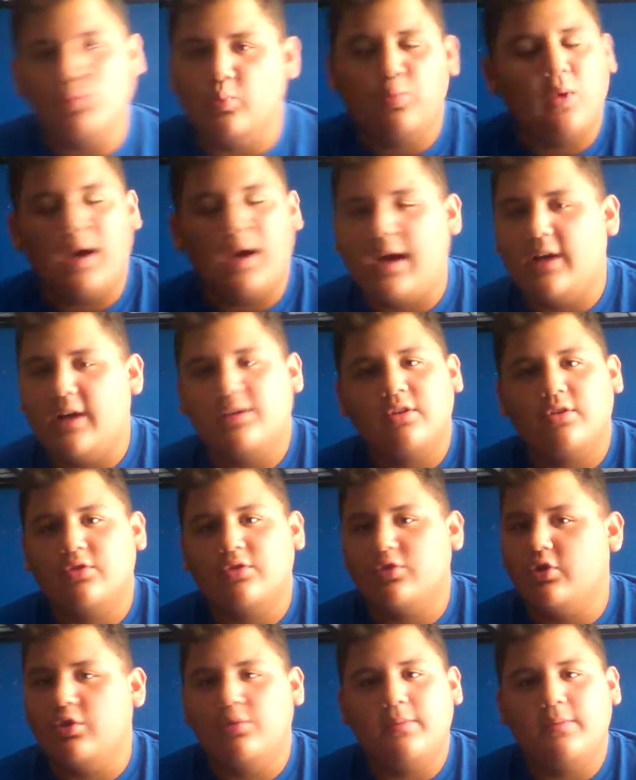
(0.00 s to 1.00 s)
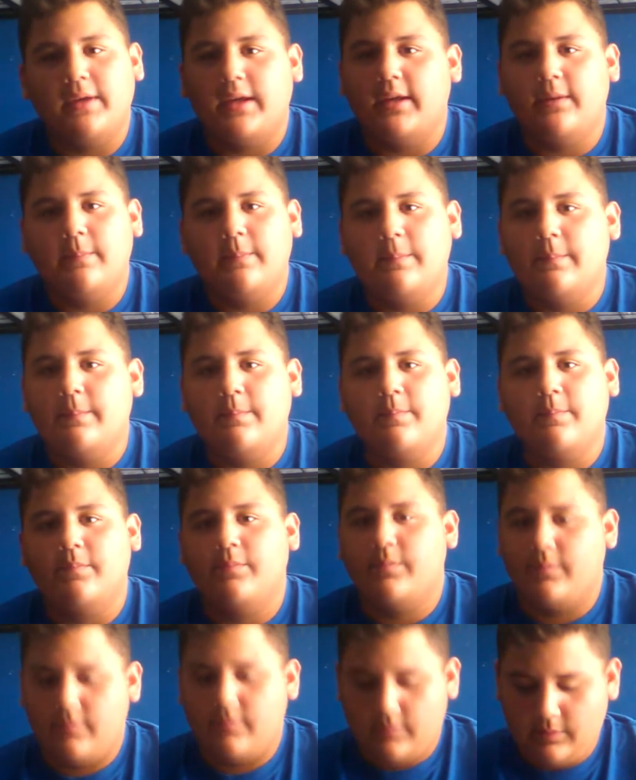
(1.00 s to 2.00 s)
Wow, you're so mean.
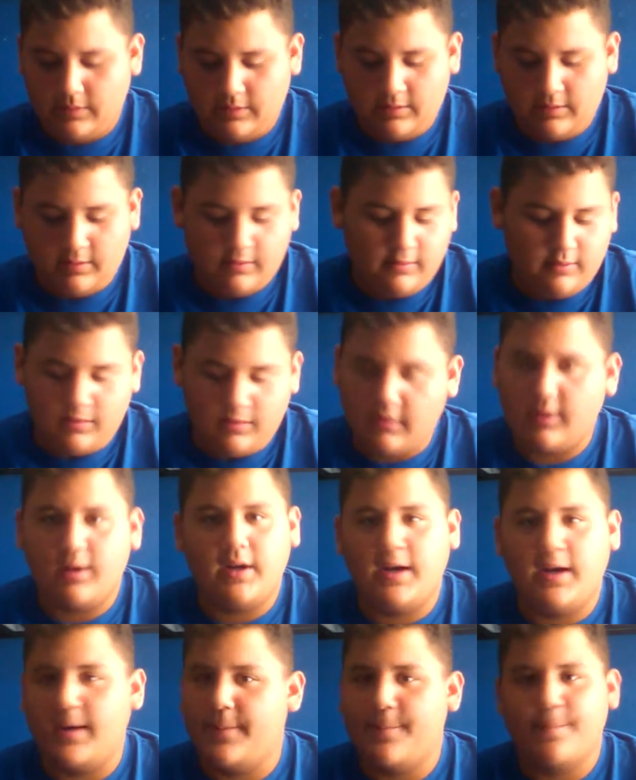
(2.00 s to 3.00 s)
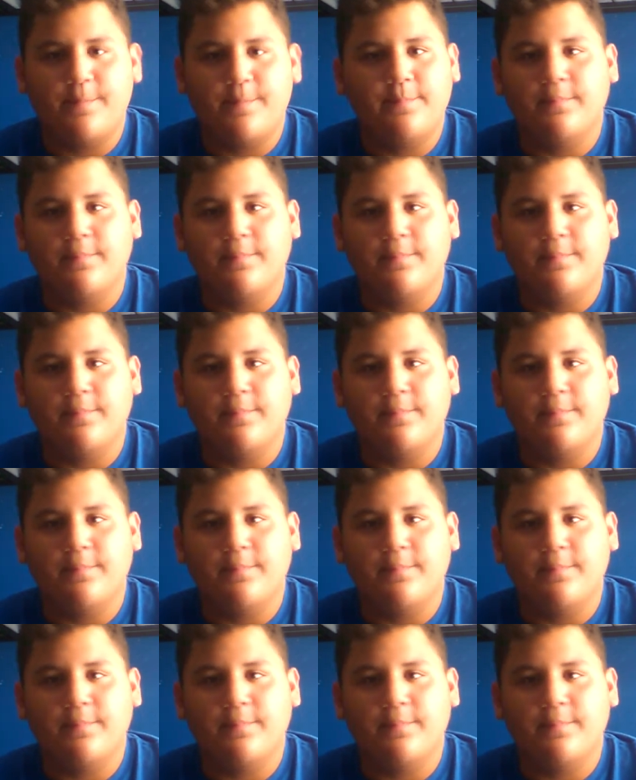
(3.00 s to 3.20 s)
Alright.